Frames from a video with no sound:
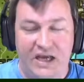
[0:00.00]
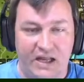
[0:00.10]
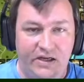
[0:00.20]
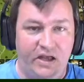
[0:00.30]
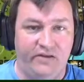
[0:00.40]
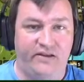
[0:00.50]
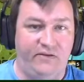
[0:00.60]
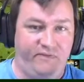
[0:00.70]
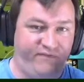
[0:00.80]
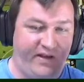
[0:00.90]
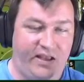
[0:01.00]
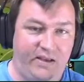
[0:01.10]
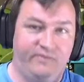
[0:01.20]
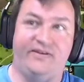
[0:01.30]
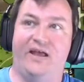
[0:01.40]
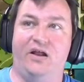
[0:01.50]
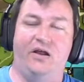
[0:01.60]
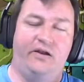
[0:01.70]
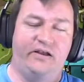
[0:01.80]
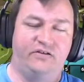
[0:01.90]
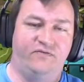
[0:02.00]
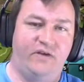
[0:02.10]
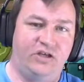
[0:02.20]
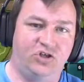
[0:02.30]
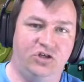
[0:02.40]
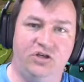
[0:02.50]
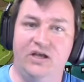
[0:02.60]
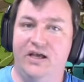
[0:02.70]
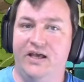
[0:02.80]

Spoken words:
he kind of does. He set an excavation,